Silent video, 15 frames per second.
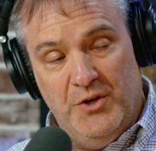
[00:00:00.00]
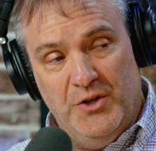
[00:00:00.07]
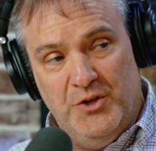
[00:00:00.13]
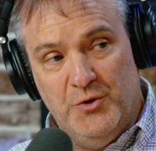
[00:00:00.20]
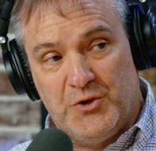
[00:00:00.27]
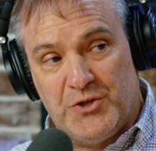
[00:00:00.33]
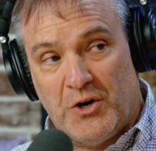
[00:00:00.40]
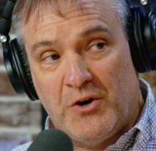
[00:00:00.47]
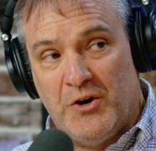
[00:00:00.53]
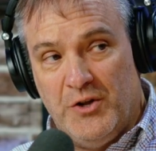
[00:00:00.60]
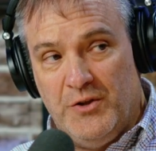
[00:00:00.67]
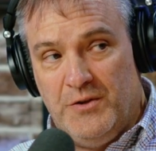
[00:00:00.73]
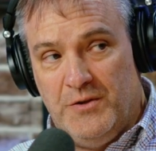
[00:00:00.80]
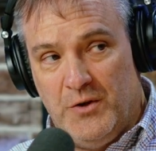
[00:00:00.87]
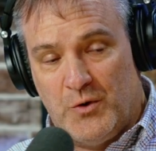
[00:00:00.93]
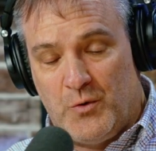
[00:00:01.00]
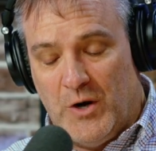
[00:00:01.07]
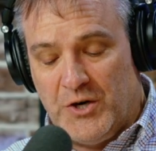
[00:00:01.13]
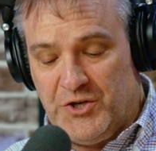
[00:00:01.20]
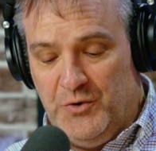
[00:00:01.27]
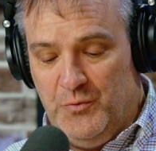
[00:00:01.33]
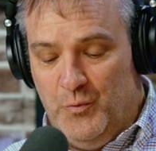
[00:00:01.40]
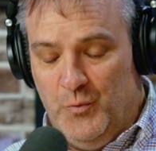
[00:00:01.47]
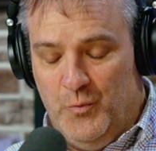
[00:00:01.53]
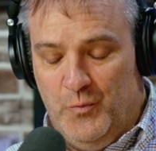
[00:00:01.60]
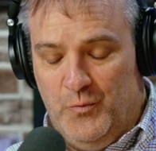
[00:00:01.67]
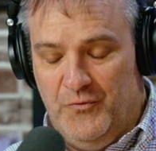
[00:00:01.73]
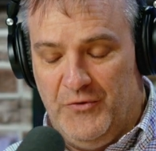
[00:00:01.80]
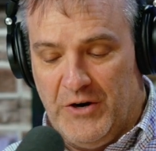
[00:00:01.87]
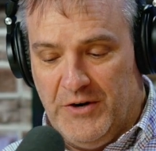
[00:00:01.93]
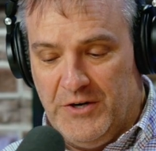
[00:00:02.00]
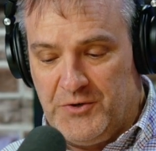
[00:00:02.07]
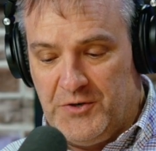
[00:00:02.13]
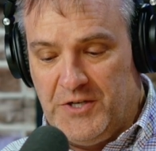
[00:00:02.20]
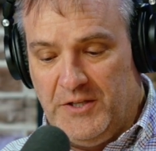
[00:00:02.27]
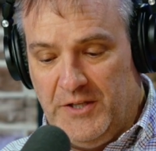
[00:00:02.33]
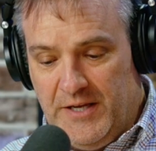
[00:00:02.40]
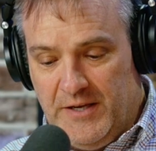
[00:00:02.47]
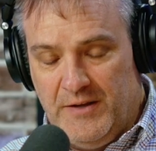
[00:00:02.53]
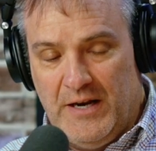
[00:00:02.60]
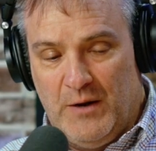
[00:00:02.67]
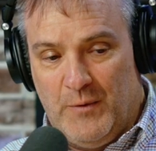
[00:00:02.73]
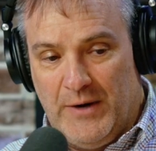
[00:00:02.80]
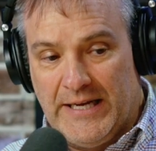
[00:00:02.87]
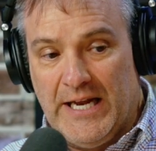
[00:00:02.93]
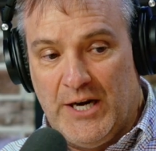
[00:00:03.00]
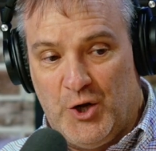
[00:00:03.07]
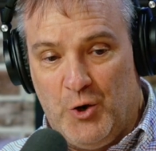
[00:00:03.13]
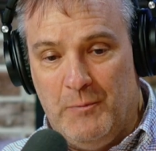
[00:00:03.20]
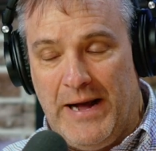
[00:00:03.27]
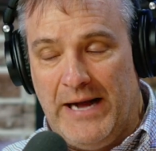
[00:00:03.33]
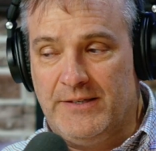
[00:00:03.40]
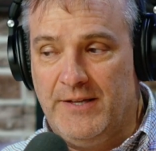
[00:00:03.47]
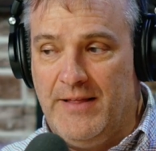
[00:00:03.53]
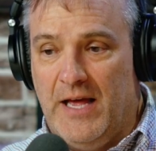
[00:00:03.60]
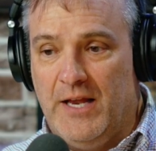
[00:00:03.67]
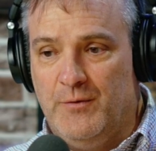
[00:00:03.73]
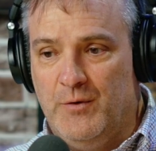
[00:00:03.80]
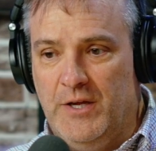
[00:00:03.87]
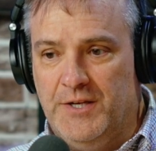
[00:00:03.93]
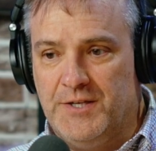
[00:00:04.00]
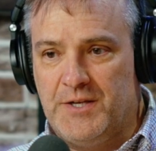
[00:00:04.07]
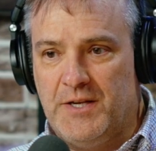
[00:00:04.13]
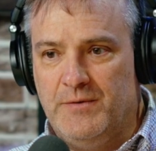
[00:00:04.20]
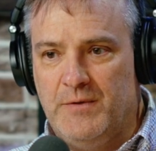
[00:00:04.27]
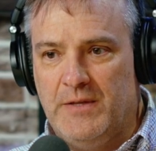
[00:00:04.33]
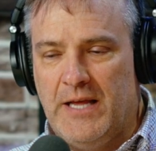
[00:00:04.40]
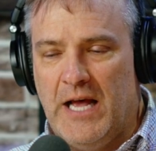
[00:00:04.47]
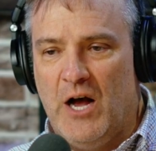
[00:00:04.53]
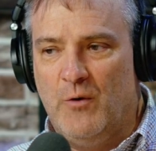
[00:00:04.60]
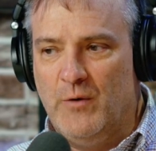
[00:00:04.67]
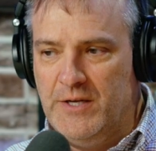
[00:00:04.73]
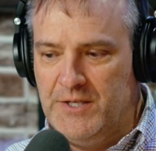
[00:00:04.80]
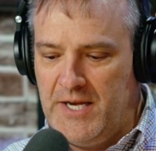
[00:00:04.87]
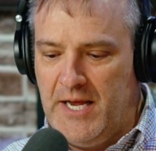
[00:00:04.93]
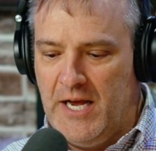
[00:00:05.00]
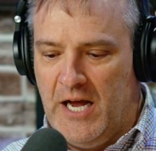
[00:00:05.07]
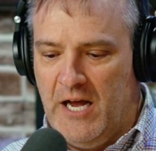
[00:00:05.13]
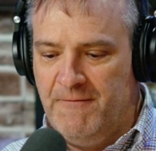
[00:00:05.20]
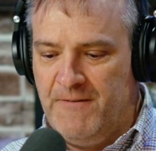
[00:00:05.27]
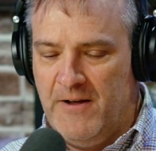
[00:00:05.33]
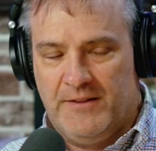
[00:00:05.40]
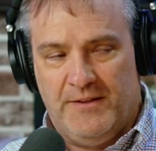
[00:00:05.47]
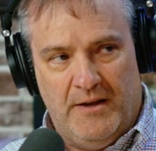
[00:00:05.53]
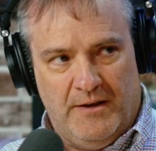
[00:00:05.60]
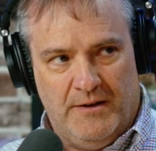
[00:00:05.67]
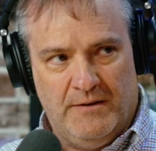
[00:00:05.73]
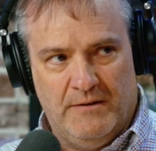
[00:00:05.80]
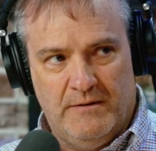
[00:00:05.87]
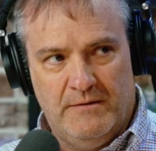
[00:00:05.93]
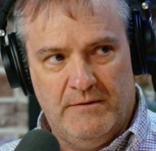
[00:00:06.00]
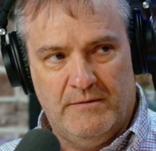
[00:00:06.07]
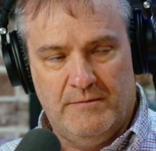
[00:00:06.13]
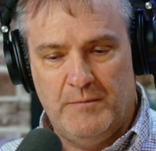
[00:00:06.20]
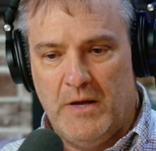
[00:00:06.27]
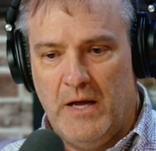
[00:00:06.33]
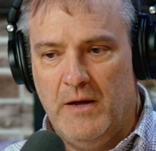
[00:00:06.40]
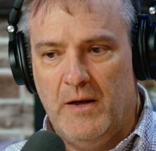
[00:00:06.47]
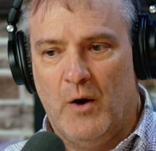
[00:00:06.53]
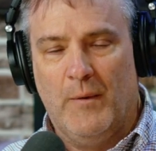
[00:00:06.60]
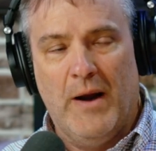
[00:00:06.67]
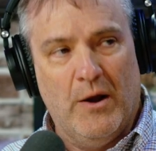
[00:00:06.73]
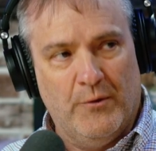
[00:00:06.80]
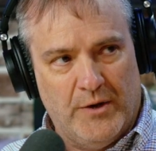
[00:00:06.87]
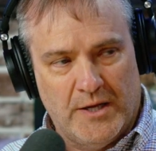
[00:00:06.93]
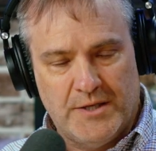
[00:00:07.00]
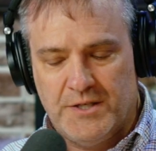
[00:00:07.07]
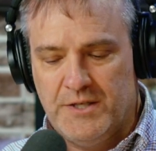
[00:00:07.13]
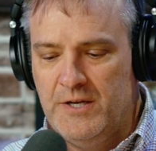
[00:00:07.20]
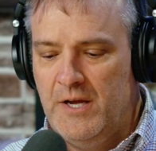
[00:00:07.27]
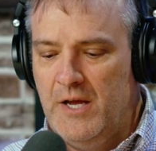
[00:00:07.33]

You started the question very interestingly, and I want to kind of go back to that, is how is AI affecting around us?